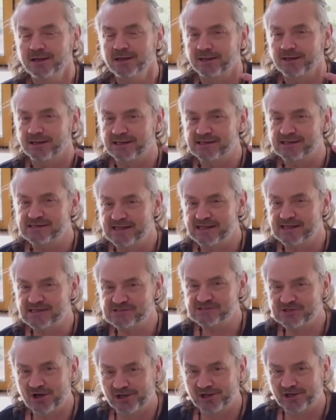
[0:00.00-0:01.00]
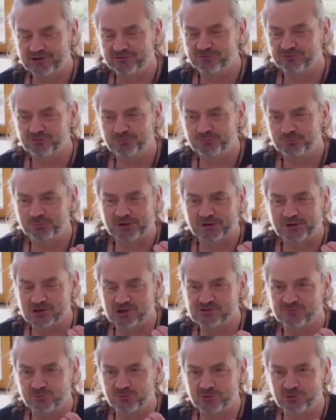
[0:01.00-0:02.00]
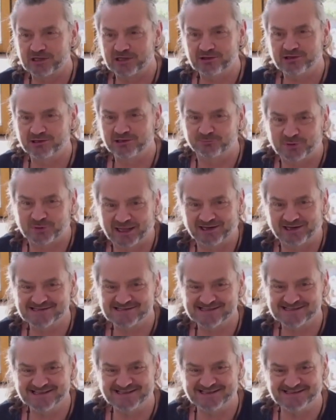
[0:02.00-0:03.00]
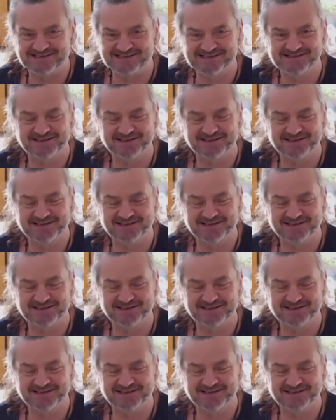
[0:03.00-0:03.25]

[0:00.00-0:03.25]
it's kind of because of what they think balance is.